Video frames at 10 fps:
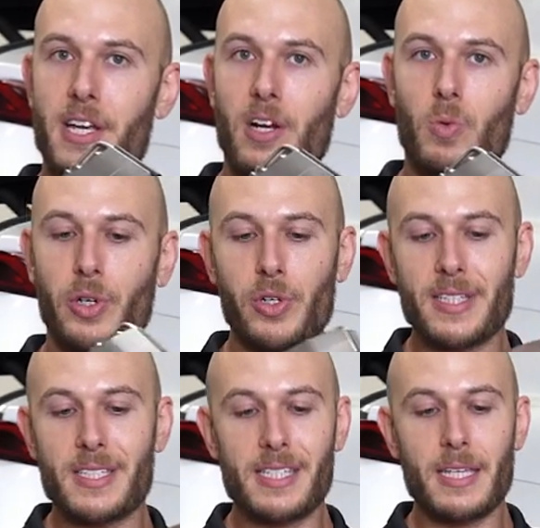here where you
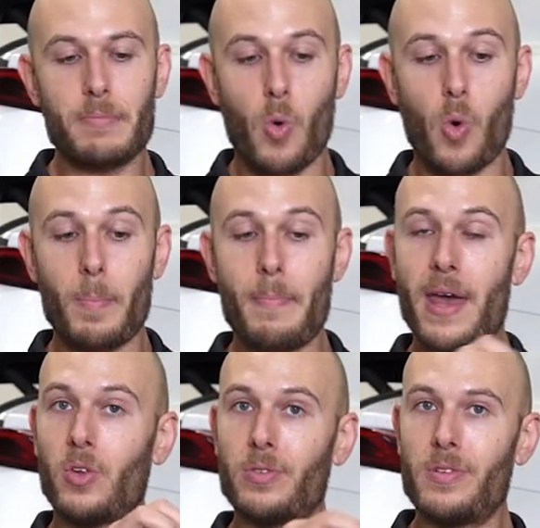can see more
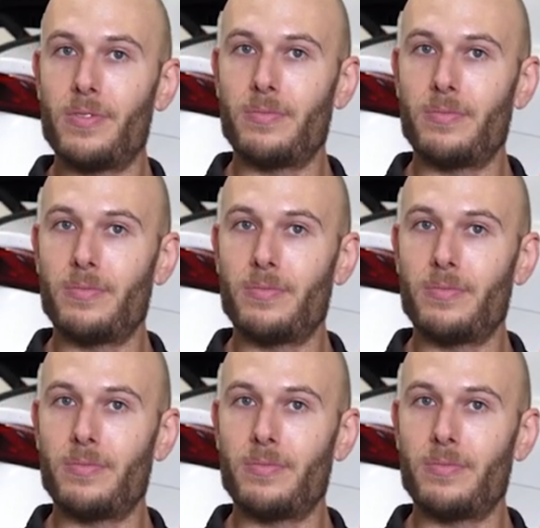metal,